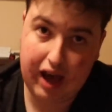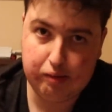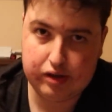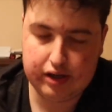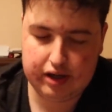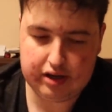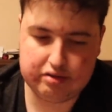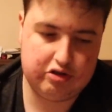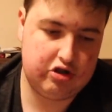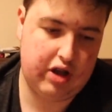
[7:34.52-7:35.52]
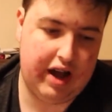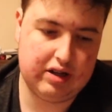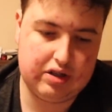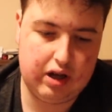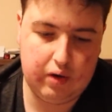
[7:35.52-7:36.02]
Gamma just
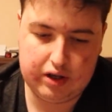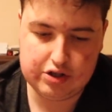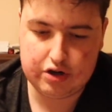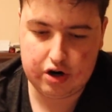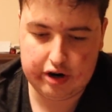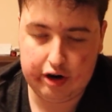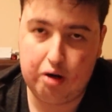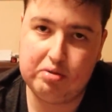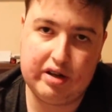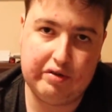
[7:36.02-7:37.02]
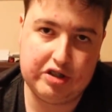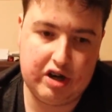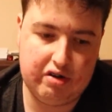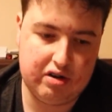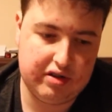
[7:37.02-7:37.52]
ends the Goki's turn in almost every
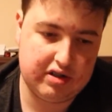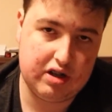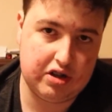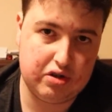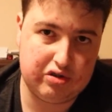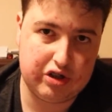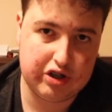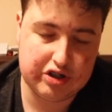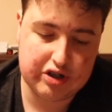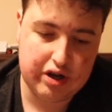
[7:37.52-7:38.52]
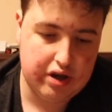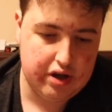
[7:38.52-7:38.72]
scenario that's not Soul Charge.